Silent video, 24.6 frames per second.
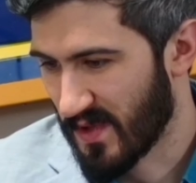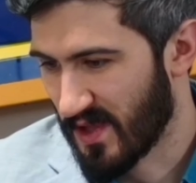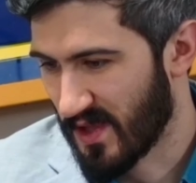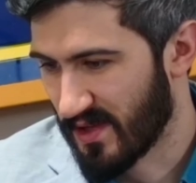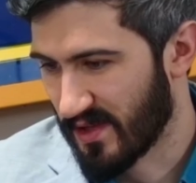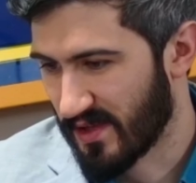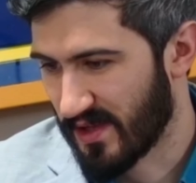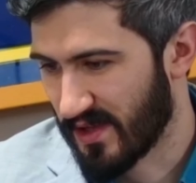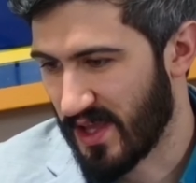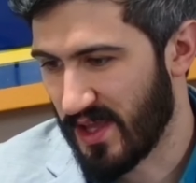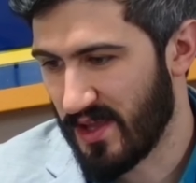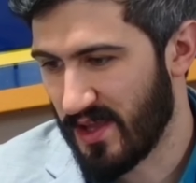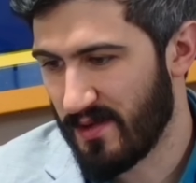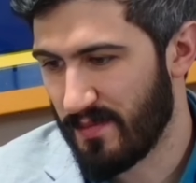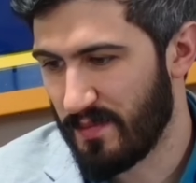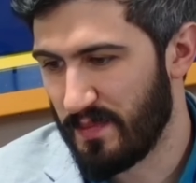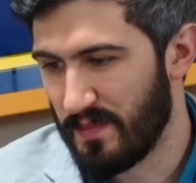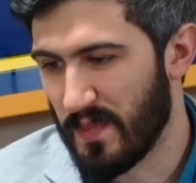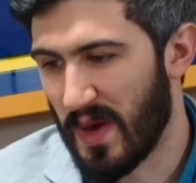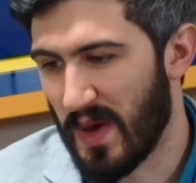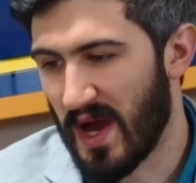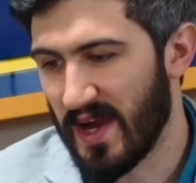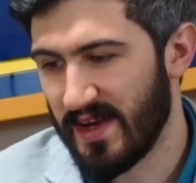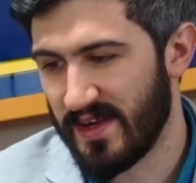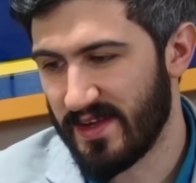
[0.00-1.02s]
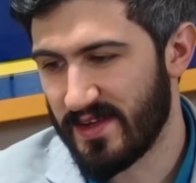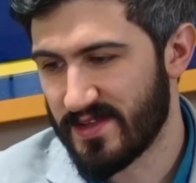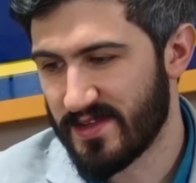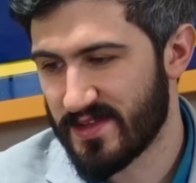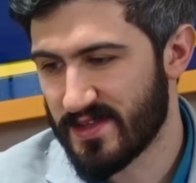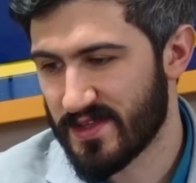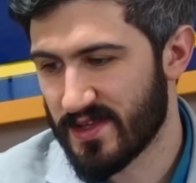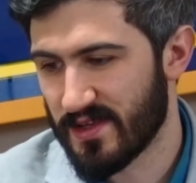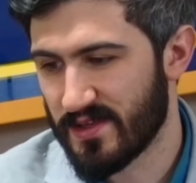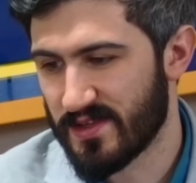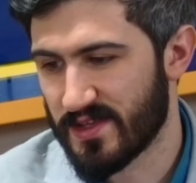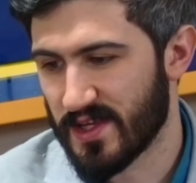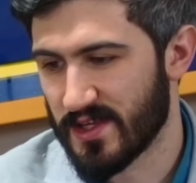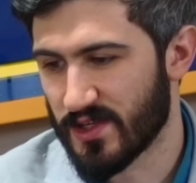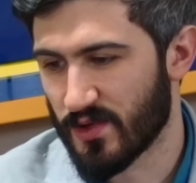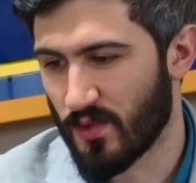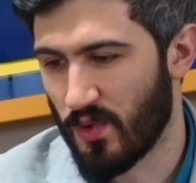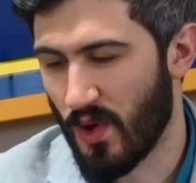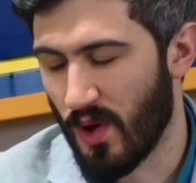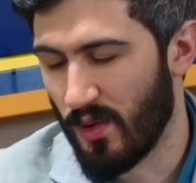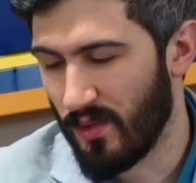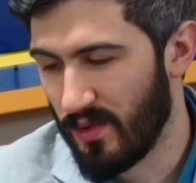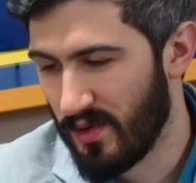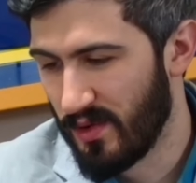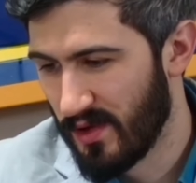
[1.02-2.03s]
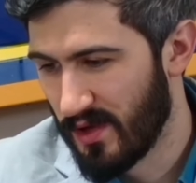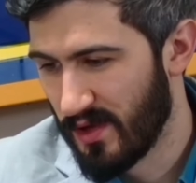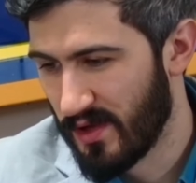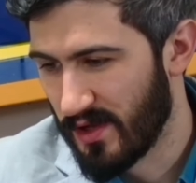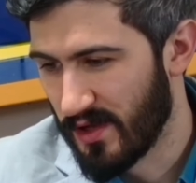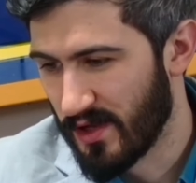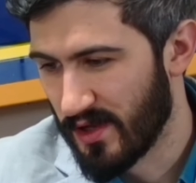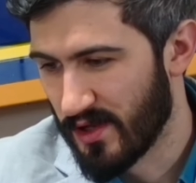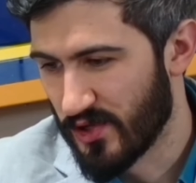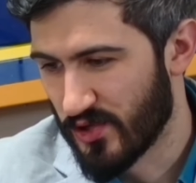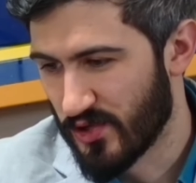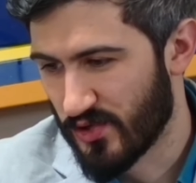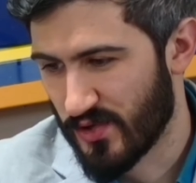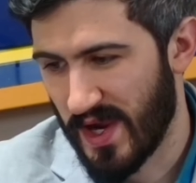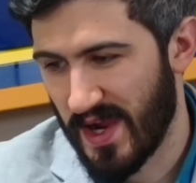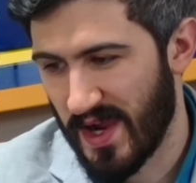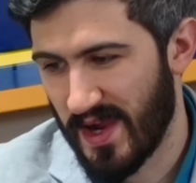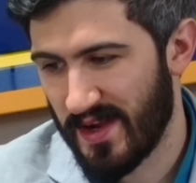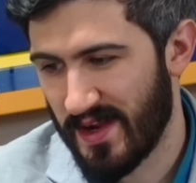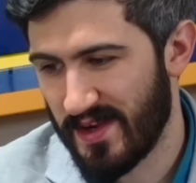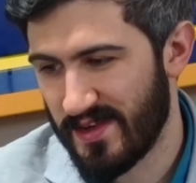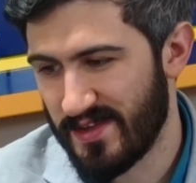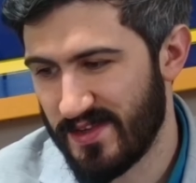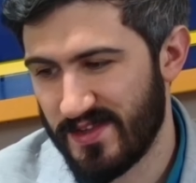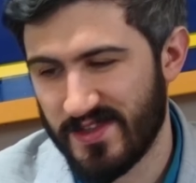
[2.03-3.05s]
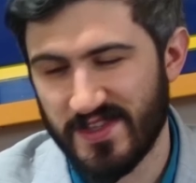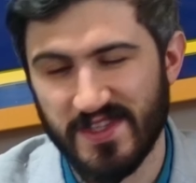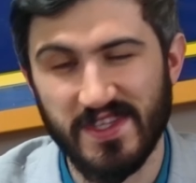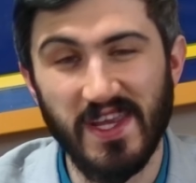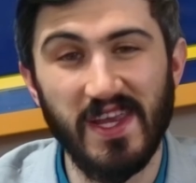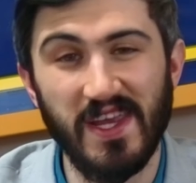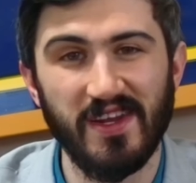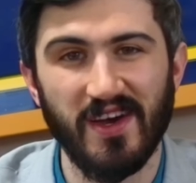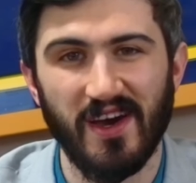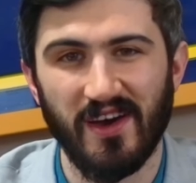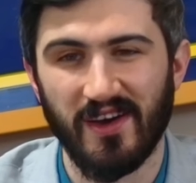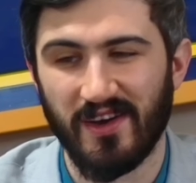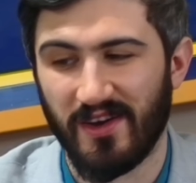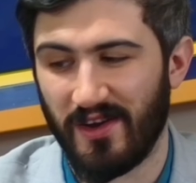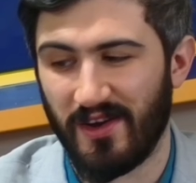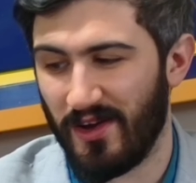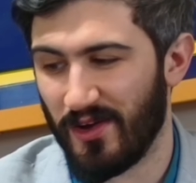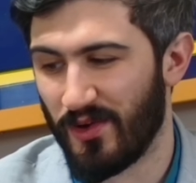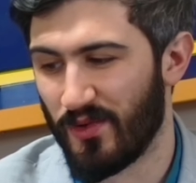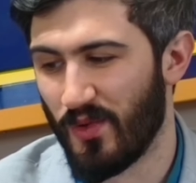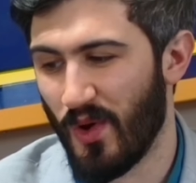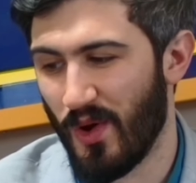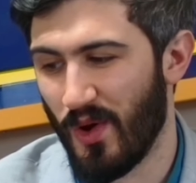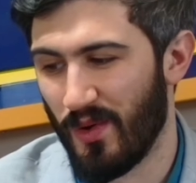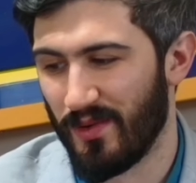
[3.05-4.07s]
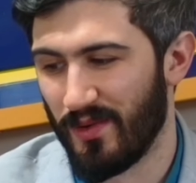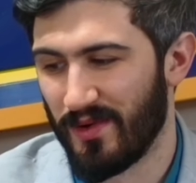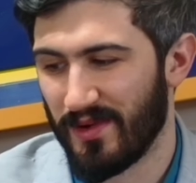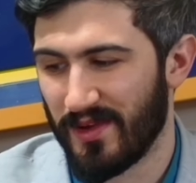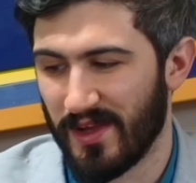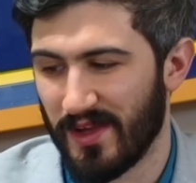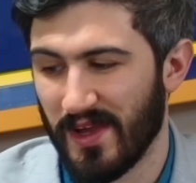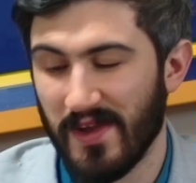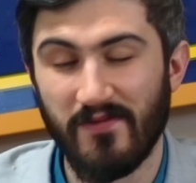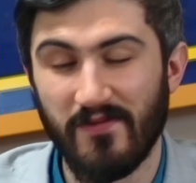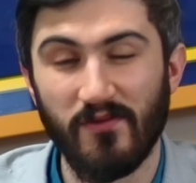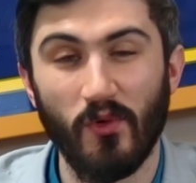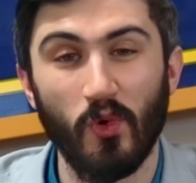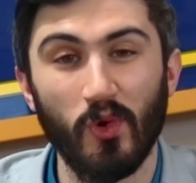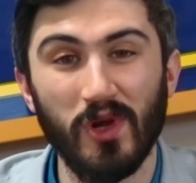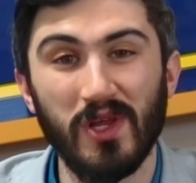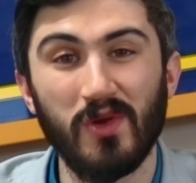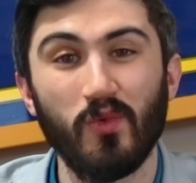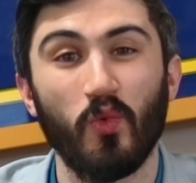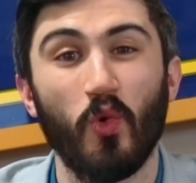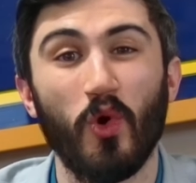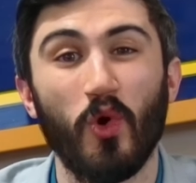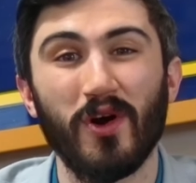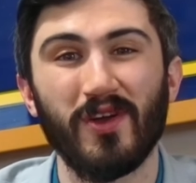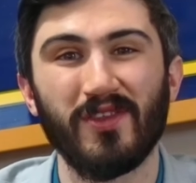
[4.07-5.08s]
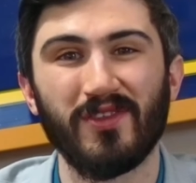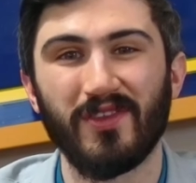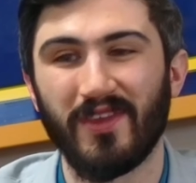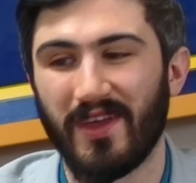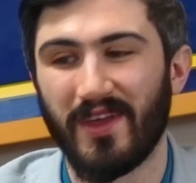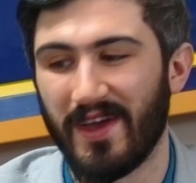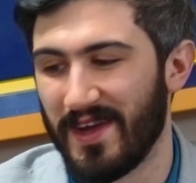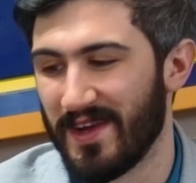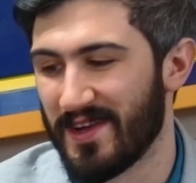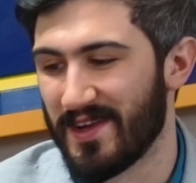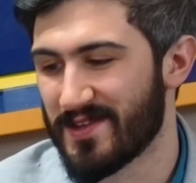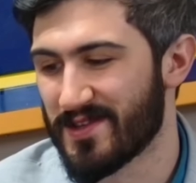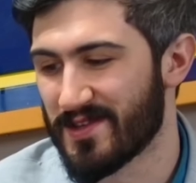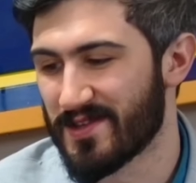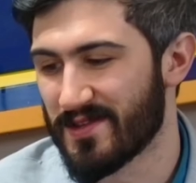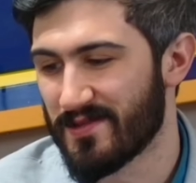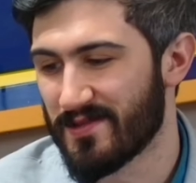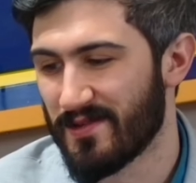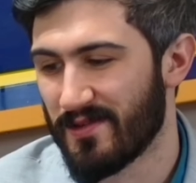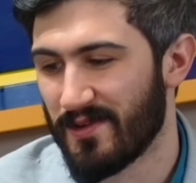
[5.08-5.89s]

King Midas says, quote, Trans Cena, unquote. Gained 41 likes.